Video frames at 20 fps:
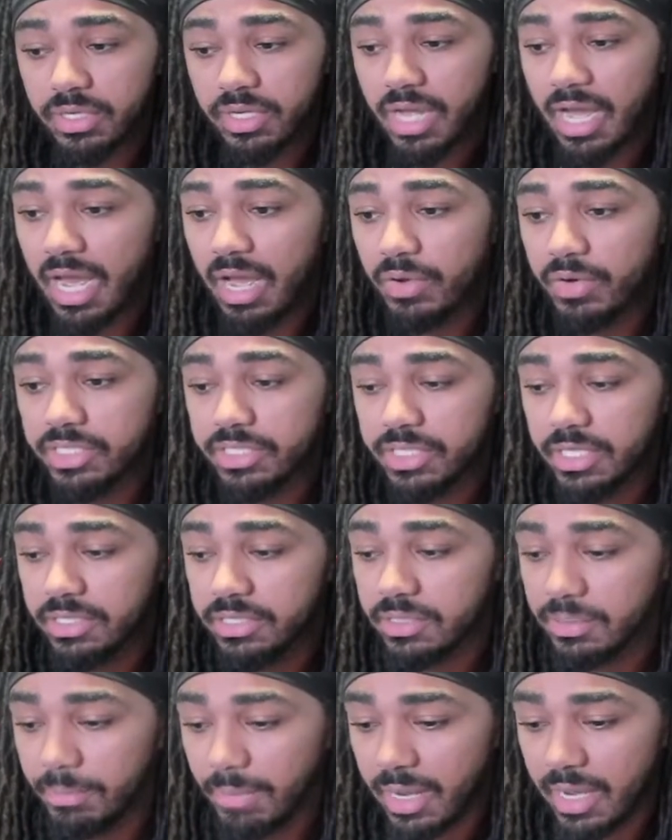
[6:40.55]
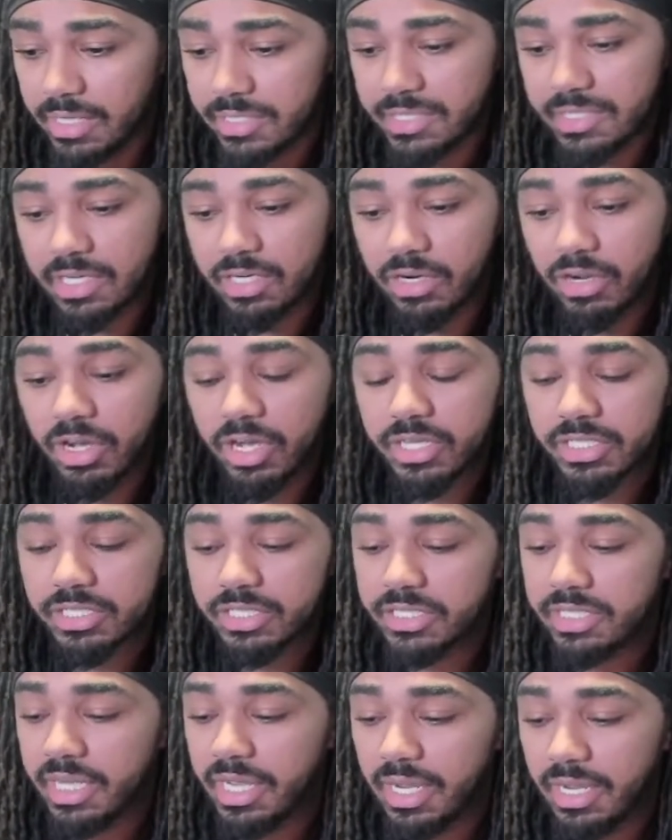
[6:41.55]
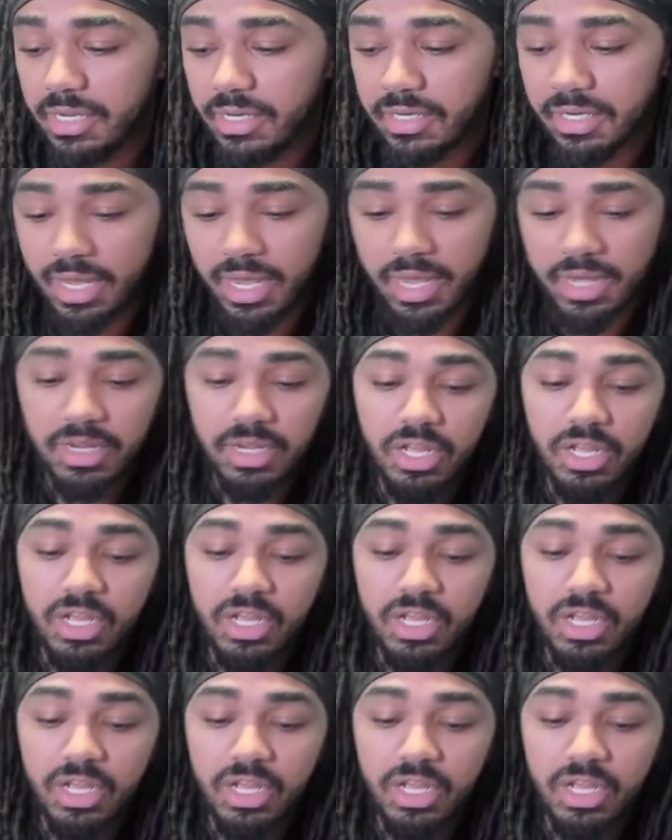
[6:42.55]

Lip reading: how to change your mindset, or understand that